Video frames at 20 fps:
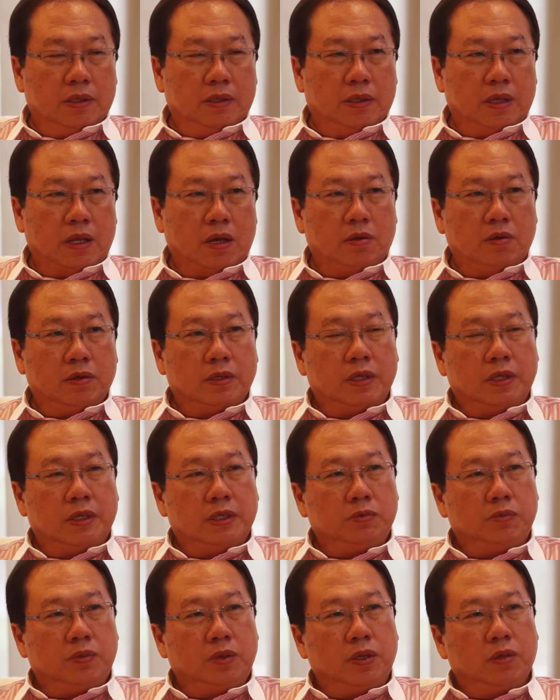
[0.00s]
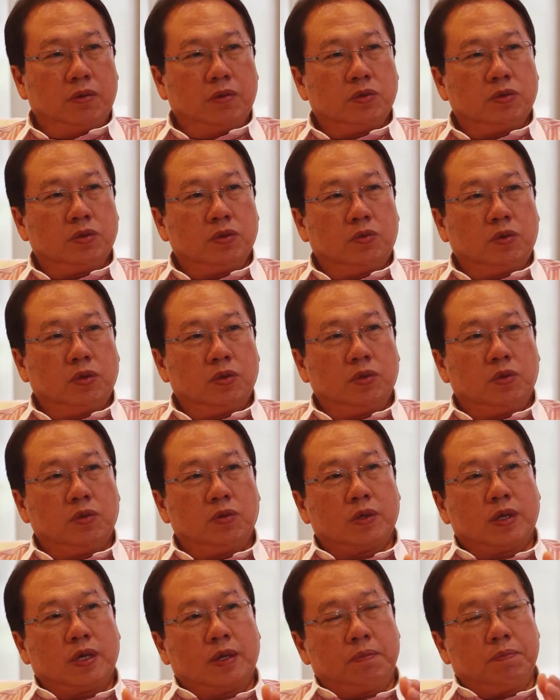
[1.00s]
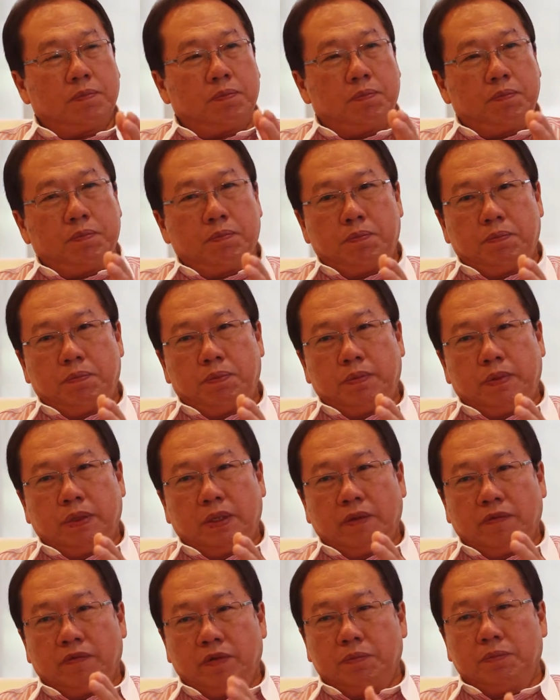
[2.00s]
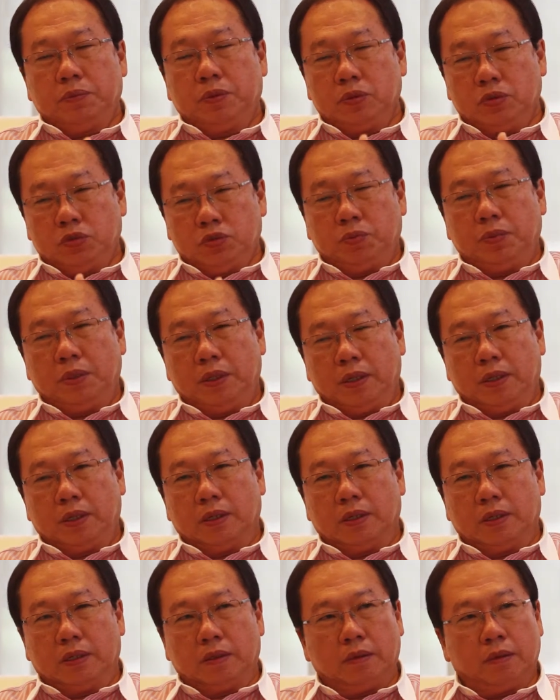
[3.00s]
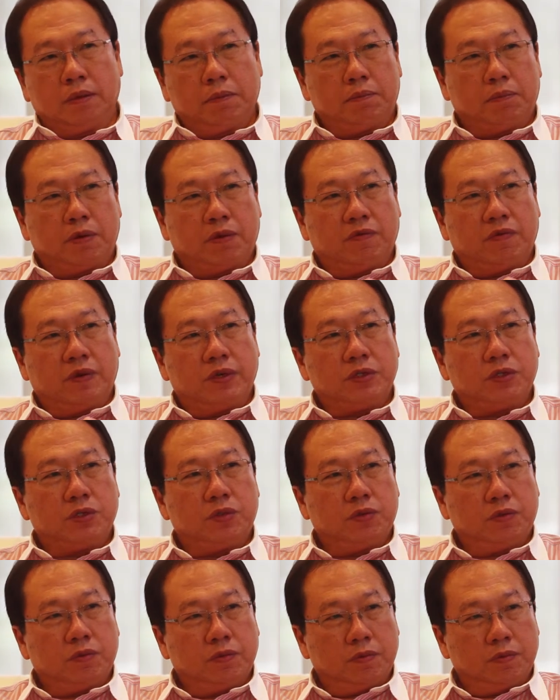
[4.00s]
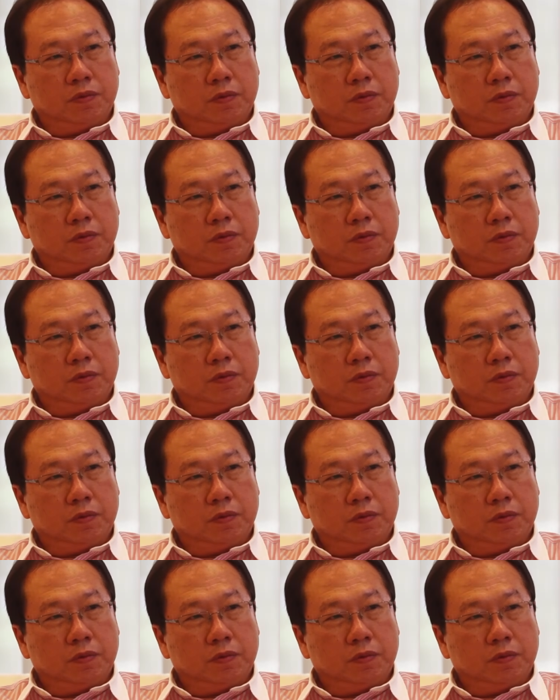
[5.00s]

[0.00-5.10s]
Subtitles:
Nowadays, we also want to look at developer to be a professional